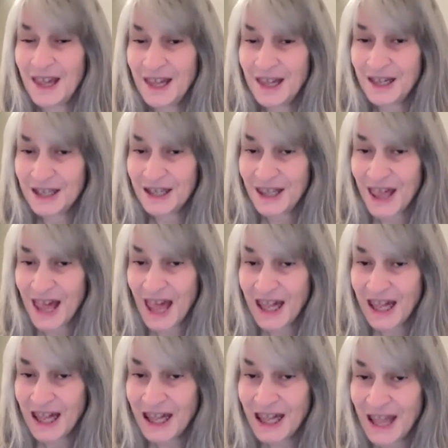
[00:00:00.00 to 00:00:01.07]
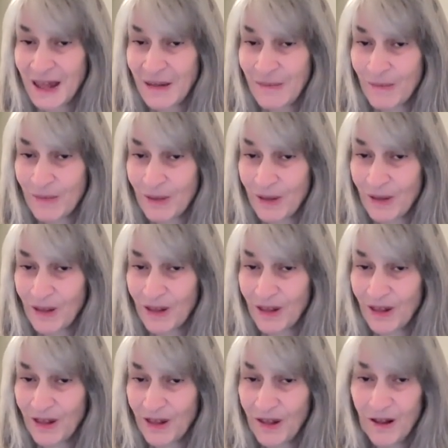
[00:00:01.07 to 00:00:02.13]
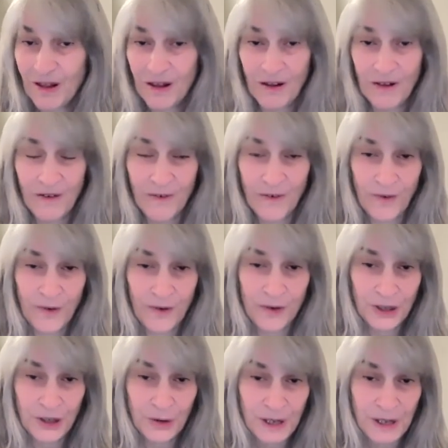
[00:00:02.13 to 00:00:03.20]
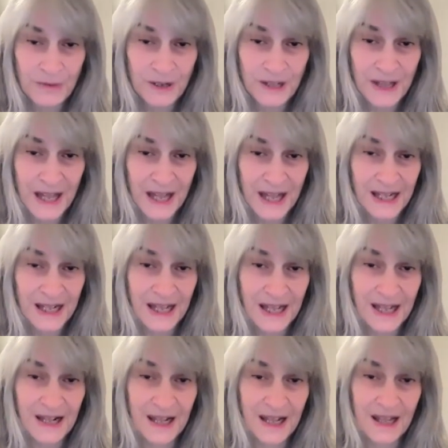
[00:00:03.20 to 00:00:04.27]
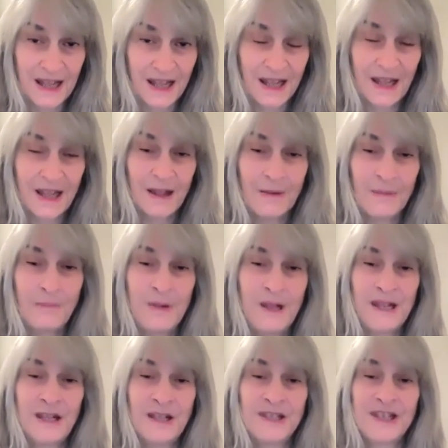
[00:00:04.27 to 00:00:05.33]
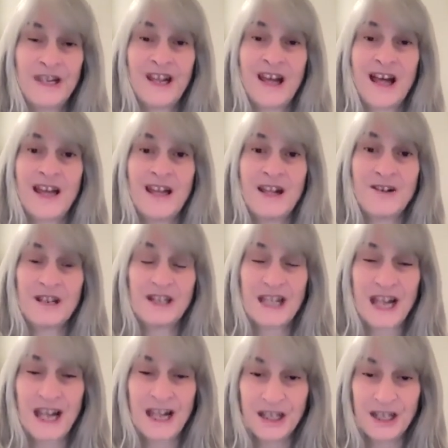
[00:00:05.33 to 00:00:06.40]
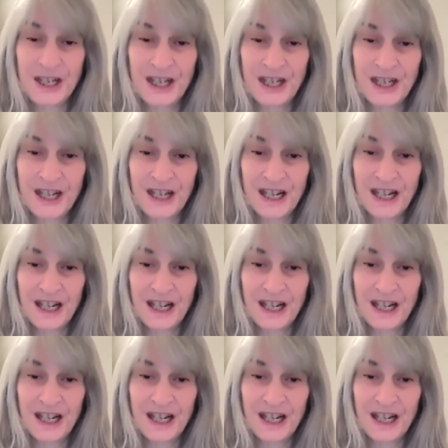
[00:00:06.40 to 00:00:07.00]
is thanking them for doing what they did because it got your attention